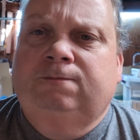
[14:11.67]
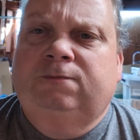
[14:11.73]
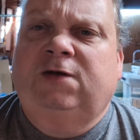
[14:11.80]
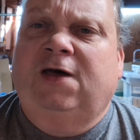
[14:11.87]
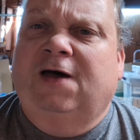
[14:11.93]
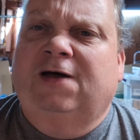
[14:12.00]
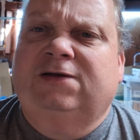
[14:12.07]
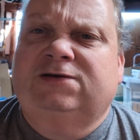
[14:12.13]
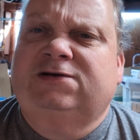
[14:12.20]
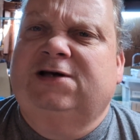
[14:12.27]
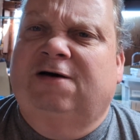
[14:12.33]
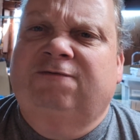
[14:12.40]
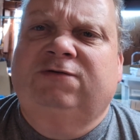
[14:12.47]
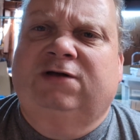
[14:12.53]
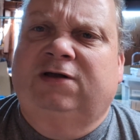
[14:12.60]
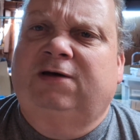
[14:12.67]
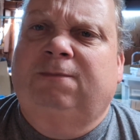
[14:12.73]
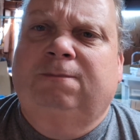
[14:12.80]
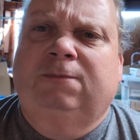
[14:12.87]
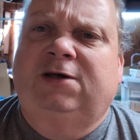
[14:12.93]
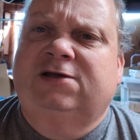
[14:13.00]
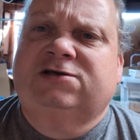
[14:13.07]
Yeah, it's definitely,
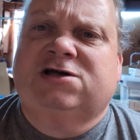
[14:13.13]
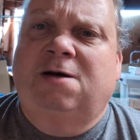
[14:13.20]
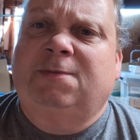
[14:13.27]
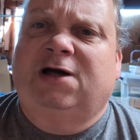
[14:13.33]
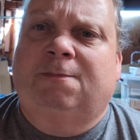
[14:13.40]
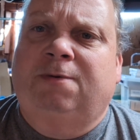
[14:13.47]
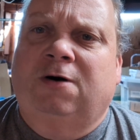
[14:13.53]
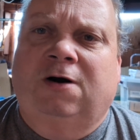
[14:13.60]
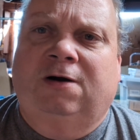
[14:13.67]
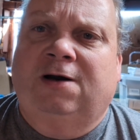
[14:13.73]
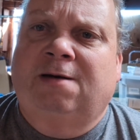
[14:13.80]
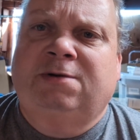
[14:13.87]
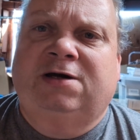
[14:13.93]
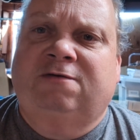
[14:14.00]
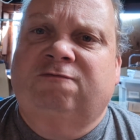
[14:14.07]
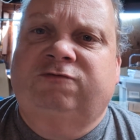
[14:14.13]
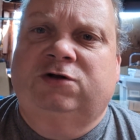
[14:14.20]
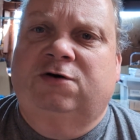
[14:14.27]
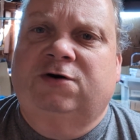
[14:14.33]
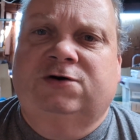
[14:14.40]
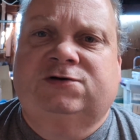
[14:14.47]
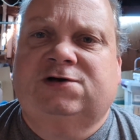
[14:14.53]
it's coming apart. I'm getting
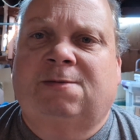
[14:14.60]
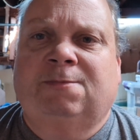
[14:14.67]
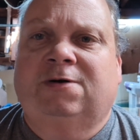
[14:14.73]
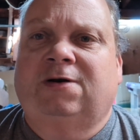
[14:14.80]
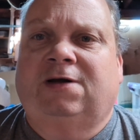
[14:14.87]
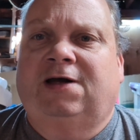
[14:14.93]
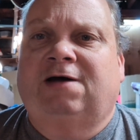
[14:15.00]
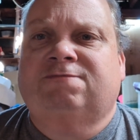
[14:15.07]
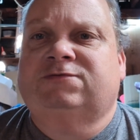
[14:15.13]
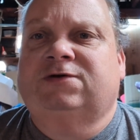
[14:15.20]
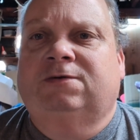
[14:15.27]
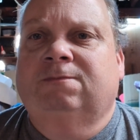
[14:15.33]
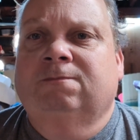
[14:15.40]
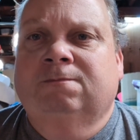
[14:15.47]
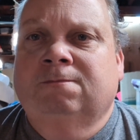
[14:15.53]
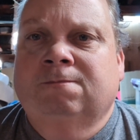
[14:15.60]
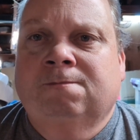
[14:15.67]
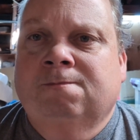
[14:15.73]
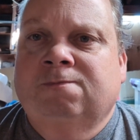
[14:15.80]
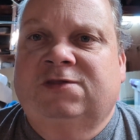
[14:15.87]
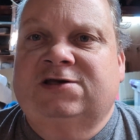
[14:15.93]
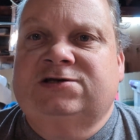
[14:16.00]
floaters. I'm going to have to,
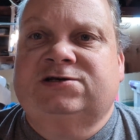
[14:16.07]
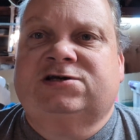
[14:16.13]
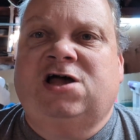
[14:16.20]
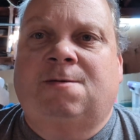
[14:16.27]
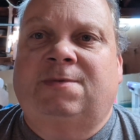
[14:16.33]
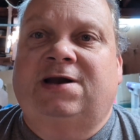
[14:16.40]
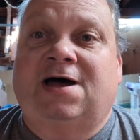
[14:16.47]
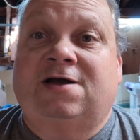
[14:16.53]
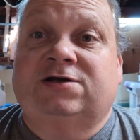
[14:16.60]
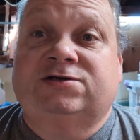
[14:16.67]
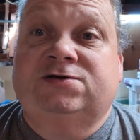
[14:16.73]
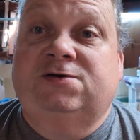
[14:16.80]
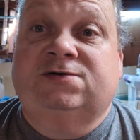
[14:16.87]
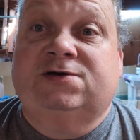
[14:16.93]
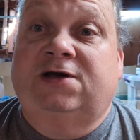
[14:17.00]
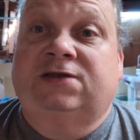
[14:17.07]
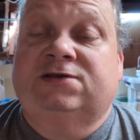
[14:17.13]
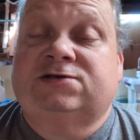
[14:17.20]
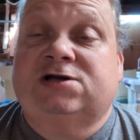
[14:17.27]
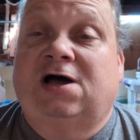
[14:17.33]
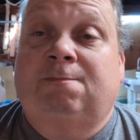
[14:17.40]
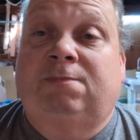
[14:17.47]
this is coming out as soon as I hit the
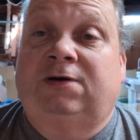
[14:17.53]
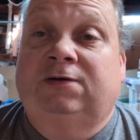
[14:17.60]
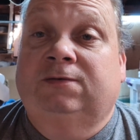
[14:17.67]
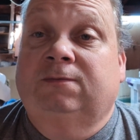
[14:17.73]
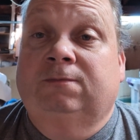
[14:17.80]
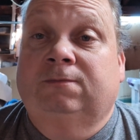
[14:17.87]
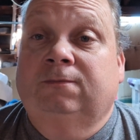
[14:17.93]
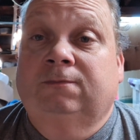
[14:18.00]
stop button.